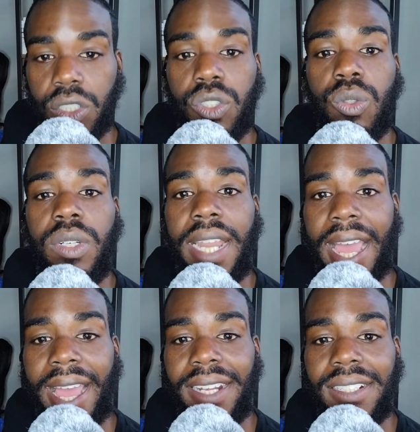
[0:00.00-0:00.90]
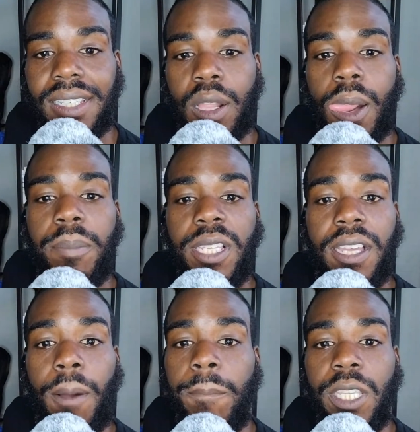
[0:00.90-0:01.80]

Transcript: to not become